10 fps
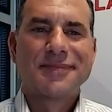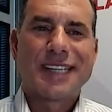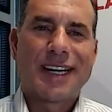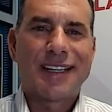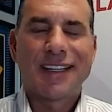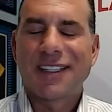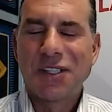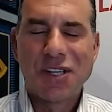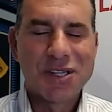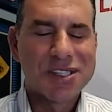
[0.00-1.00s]
I
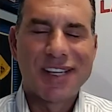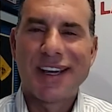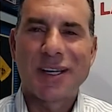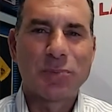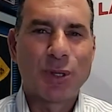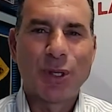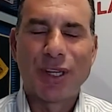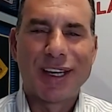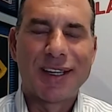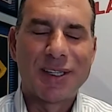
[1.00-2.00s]
can understand that
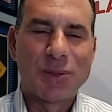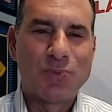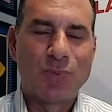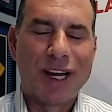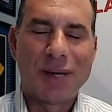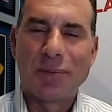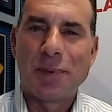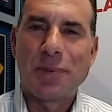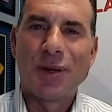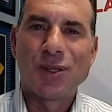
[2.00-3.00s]
completely. Uh, my my
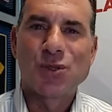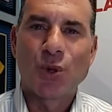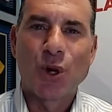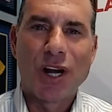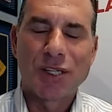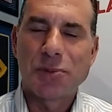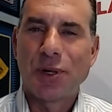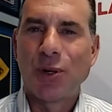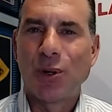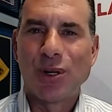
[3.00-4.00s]
parents were
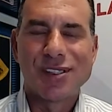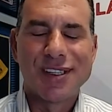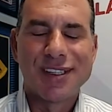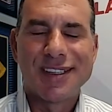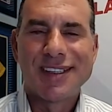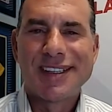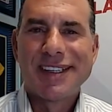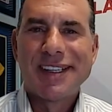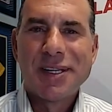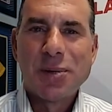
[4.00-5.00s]
entrepreneurs, and it
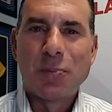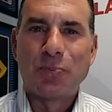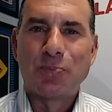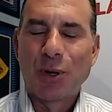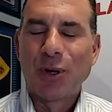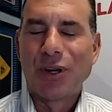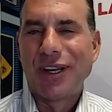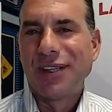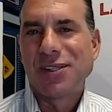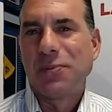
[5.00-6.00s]
burned
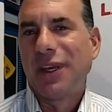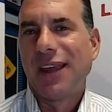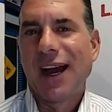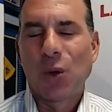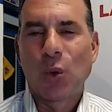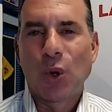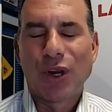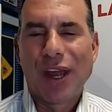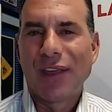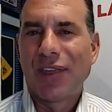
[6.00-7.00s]
into me that
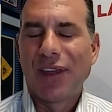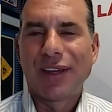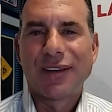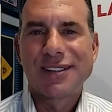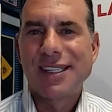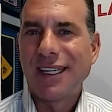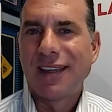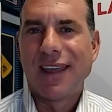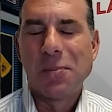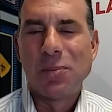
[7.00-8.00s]
work ethic,
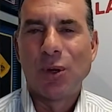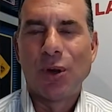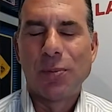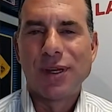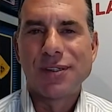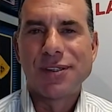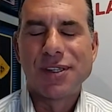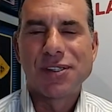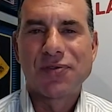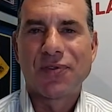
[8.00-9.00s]
seeing them build a
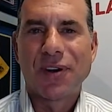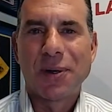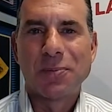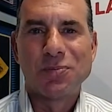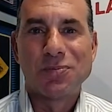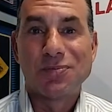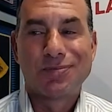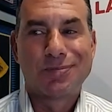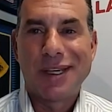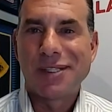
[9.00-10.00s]
business from
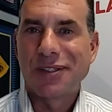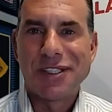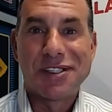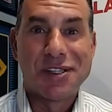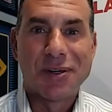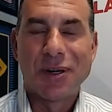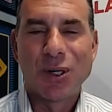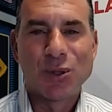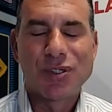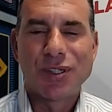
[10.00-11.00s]
basically
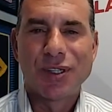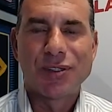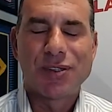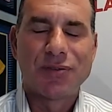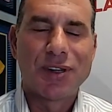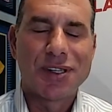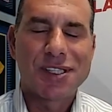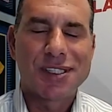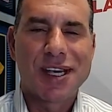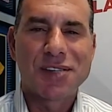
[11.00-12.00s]
zero to, to very
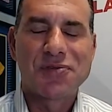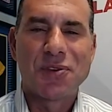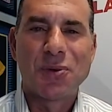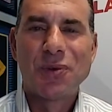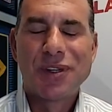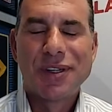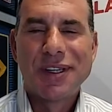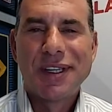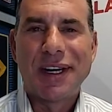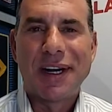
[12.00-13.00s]
successful
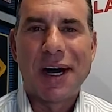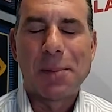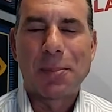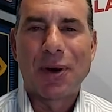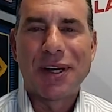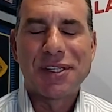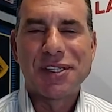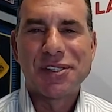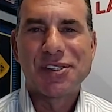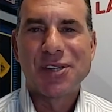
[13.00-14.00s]
uh,
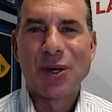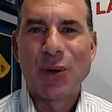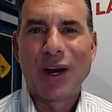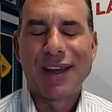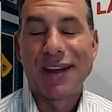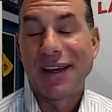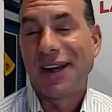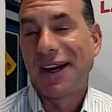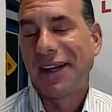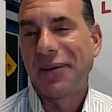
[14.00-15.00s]
operations. So, and,
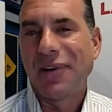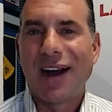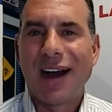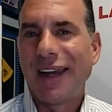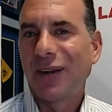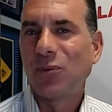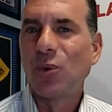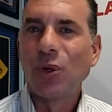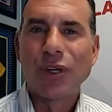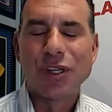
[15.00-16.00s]
and I, I
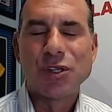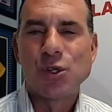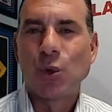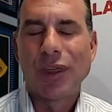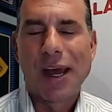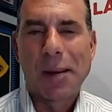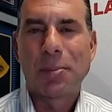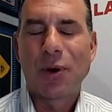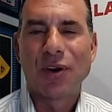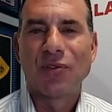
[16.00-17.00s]
really enjoy
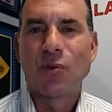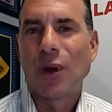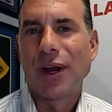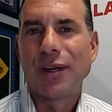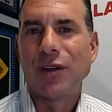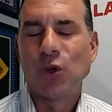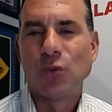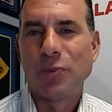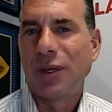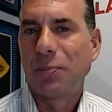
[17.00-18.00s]
that part of what I
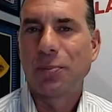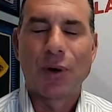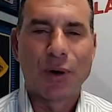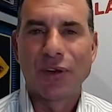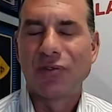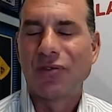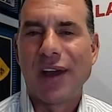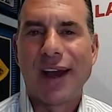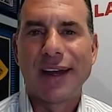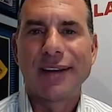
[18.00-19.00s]
do, being part of
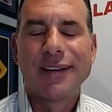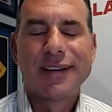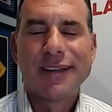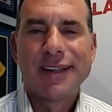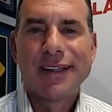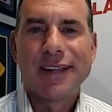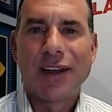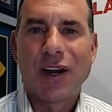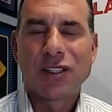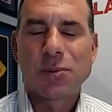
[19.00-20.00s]
that, that
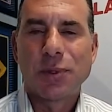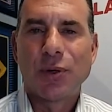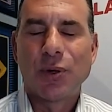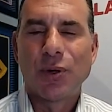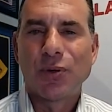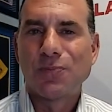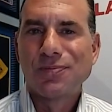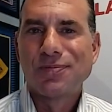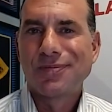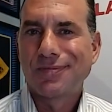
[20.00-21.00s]
entrepreneurial
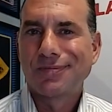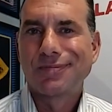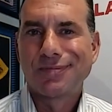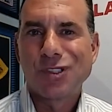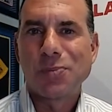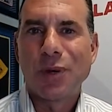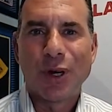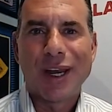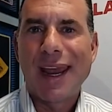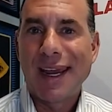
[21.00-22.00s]

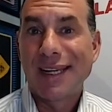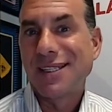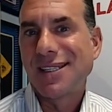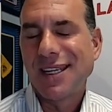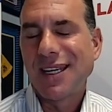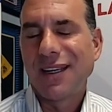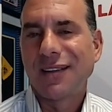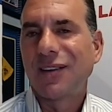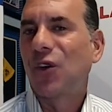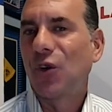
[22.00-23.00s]
spirit and
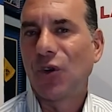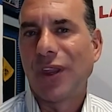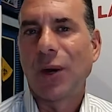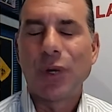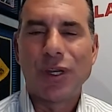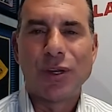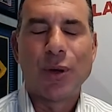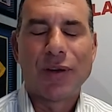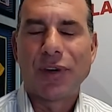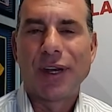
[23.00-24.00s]
seeing good that we
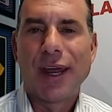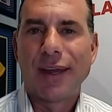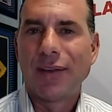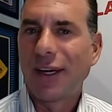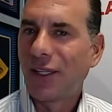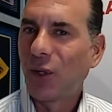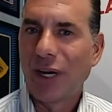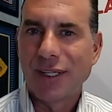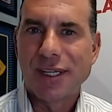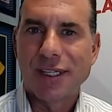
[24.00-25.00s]
do every day, like you
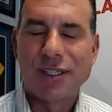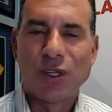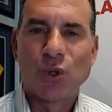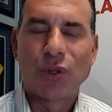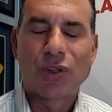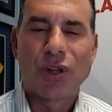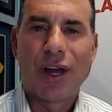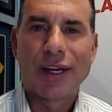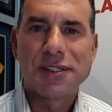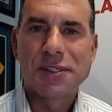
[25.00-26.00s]
guys get to do with
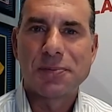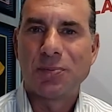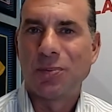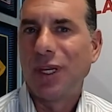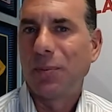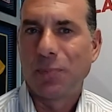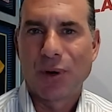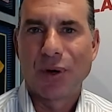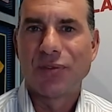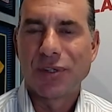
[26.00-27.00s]
clients, being
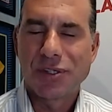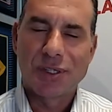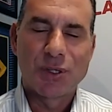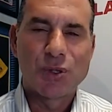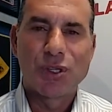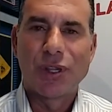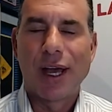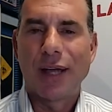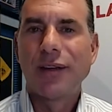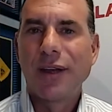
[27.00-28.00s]
part of a solution
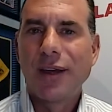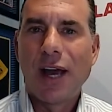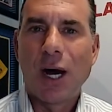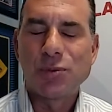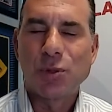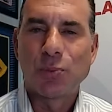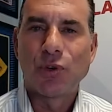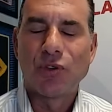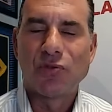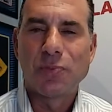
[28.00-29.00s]
that helps
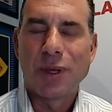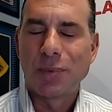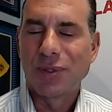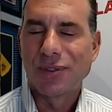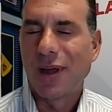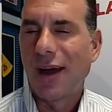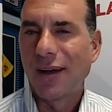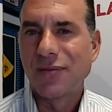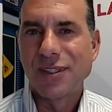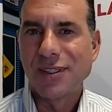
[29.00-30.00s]
improve people's
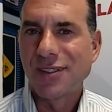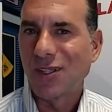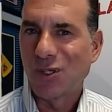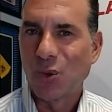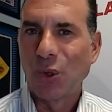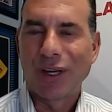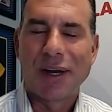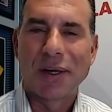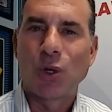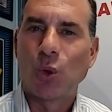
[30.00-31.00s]
lives is, is really
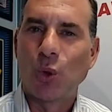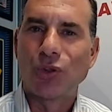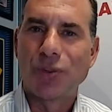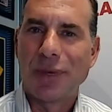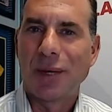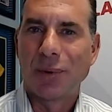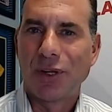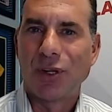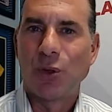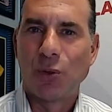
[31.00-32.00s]
kind of cool to be able
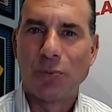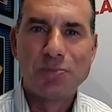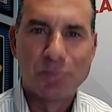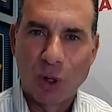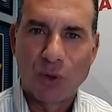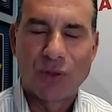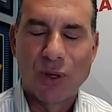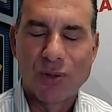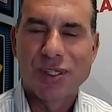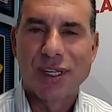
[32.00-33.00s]
to do both
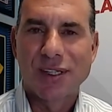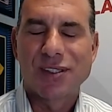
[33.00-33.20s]
those things